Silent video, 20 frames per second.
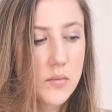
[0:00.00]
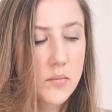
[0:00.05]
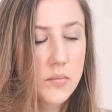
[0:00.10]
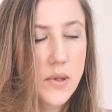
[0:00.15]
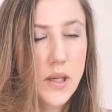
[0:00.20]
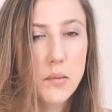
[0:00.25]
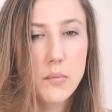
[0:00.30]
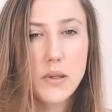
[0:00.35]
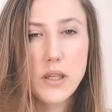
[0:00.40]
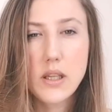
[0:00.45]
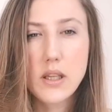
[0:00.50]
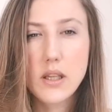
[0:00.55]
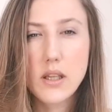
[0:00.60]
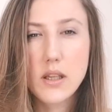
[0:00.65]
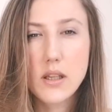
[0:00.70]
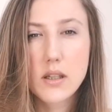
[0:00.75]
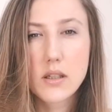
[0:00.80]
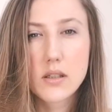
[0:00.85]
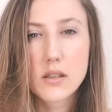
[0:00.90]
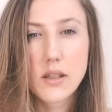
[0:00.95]

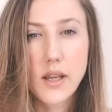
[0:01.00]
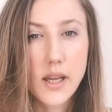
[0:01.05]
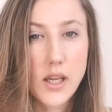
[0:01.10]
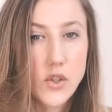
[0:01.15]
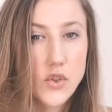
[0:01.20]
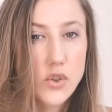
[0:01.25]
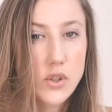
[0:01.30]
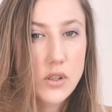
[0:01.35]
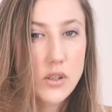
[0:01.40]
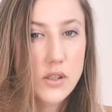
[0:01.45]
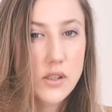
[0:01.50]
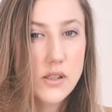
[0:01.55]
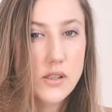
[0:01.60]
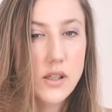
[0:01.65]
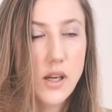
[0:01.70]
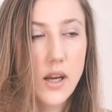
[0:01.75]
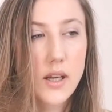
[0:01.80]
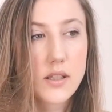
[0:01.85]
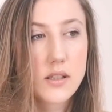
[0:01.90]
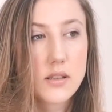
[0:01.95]
maybe nature is
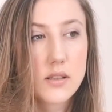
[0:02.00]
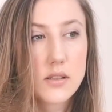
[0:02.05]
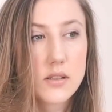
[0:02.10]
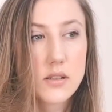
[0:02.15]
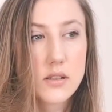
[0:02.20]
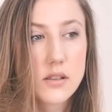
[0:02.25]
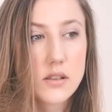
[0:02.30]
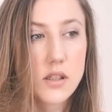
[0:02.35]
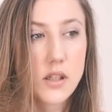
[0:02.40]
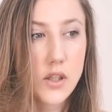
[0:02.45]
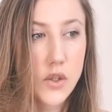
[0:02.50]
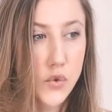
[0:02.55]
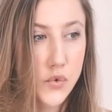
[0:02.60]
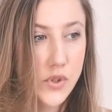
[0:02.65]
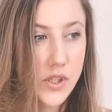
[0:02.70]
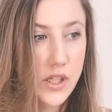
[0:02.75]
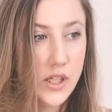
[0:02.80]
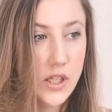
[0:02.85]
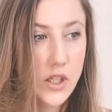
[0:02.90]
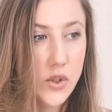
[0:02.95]
kind of
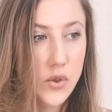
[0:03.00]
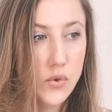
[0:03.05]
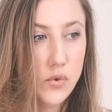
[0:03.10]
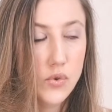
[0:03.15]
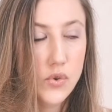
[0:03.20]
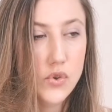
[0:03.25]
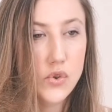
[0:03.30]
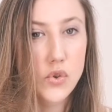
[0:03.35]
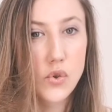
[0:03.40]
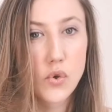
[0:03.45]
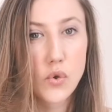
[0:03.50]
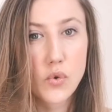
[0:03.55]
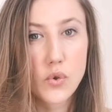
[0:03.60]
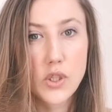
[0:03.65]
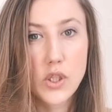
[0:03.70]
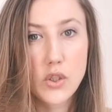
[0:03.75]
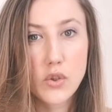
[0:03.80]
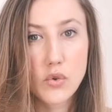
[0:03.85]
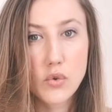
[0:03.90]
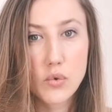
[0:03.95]
deluding you, so
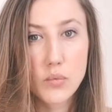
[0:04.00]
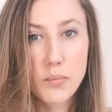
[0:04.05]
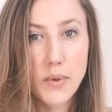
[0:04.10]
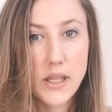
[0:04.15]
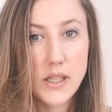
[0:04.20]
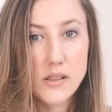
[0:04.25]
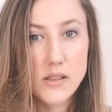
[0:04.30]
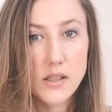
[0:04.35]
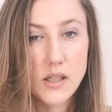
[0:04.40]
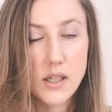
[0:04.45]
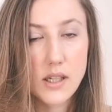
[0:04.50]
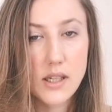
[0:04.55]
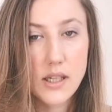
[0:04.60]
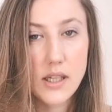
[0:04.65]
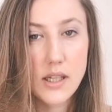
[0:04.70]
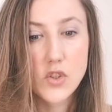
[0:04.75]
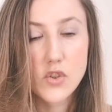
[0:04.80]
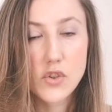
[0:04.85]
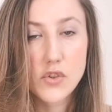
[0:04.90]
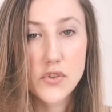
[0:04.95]
you
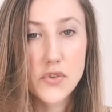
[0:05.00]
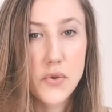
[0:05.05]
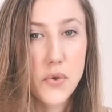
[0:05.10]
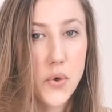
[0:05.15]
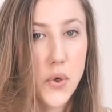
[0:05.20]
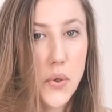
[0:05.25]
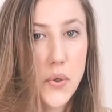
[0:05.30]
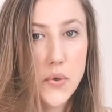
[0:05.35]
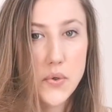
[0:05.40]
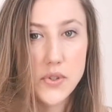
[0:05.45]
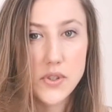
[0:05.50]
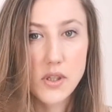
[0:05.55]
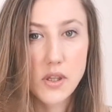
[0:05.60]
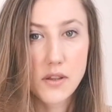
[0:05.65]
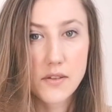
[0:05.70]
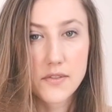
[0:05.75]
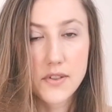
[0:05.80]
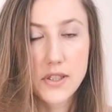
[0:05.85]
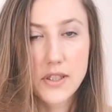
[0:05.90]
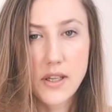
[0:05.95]
basically just throw
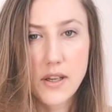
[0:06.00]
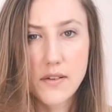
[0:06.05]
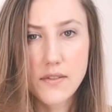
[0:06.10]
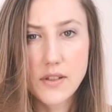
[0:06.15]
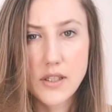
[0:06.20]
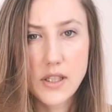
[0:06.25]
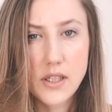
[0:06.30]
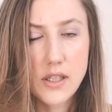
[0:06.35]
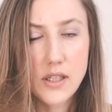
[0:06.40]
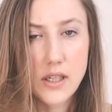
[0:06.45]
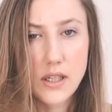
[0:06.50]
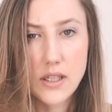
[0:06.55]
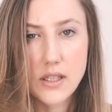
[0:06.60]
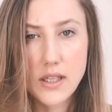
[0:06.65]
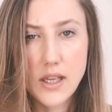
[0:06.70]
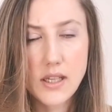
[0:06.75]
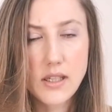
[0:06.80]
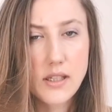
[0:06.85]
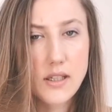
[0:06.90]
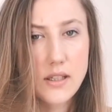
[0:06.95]
yourself in
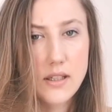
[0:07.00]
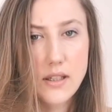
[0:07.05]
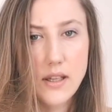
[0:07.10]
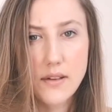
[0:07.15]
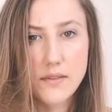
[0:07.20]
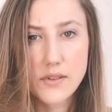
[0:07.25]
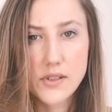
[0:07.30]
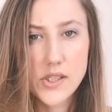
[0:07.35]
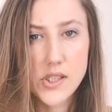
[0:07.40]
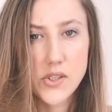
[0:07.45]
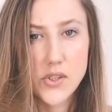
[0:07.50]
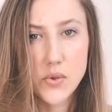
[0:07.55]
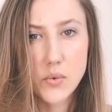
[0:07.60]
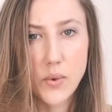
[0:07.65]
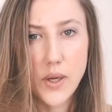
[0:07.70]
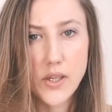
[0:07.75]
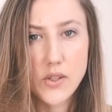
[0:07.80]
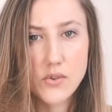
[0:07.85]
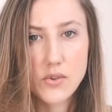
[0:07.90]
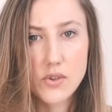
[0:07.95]
every
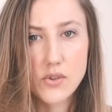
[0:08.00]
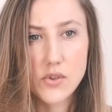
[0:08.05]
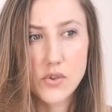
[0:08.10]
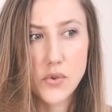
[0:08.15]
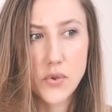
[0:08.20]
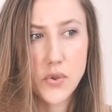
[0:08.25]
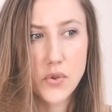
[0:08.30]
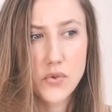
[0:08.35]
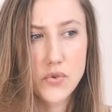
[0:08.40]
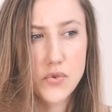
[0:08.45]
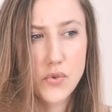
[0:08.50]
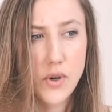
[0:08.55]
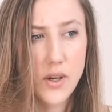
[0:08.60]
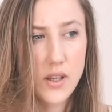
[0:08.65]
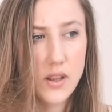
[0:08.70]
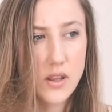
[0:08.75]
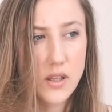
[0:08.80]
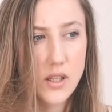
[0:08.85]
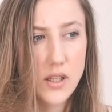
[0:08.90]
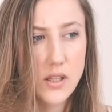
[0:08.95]
situation, so you try
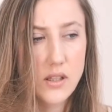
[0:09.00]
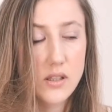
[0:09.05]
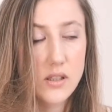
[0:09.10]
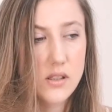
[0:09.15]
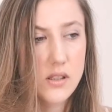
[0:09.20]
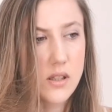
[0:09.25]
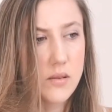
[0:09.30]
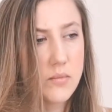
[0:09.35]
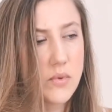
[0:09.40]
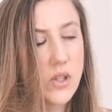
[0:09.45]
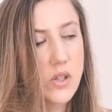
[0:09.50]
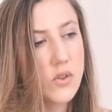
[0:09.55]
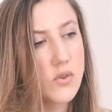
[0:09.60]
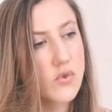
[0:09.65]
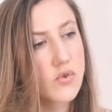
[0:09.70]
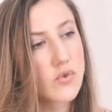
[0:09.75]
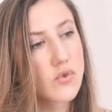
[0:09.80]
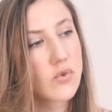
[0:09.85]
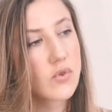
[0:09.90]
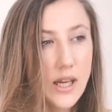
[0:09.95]
things. I'm
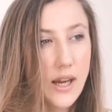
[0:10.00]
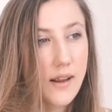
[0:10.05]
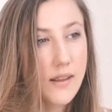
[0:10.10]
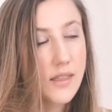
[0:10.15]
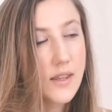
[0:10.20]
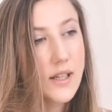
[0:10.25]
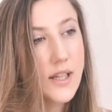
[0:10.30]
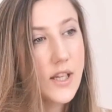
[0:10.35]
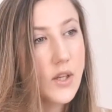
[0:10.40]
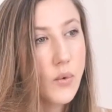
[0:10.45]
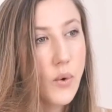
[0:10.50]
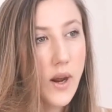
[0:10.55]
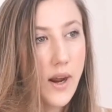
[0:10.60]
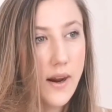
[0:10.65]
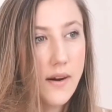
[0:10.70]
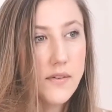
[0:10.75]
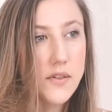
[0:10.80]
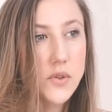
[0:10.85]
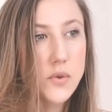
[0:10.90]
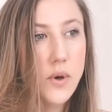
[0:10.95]
not sure. I think you
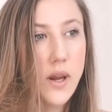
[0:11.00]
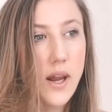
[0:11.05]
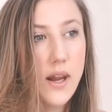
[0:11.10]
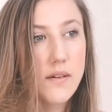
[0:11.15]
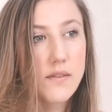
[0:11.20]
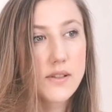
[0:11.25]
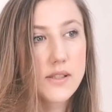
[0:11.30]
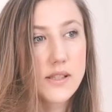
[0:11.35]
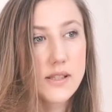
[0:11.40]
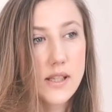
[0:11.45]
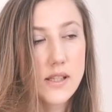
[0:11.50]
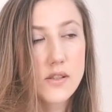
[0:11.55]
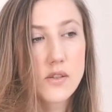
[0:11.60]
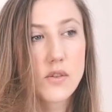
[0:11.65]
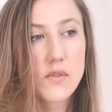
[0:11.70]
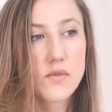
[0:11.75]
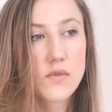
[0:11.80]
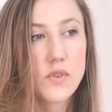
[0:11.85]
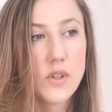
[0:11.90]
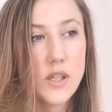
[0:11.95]
have to have a
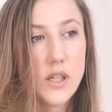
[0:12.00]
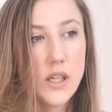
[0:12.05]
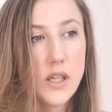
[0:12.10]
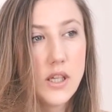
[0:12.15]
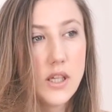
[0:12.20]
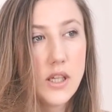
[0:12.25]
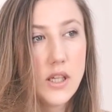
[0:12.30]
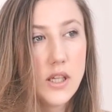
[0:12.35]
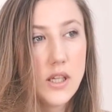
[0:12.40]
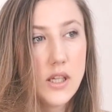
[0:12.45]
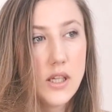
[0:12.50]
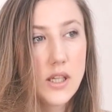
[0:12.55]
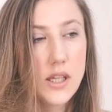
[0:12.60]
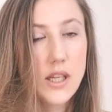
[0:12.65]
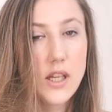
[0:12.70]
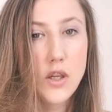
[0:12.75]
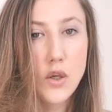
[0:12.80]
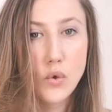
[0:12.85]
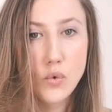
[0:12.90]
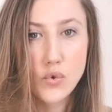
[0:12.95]
sense of
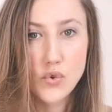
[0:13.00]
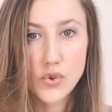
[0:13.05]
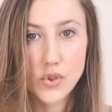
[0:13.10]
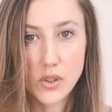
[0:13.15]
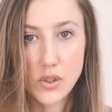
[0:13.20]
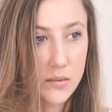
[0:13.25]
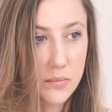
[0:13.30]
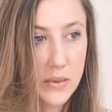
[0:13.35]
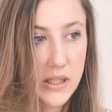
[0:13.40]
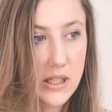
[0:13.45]
illusion,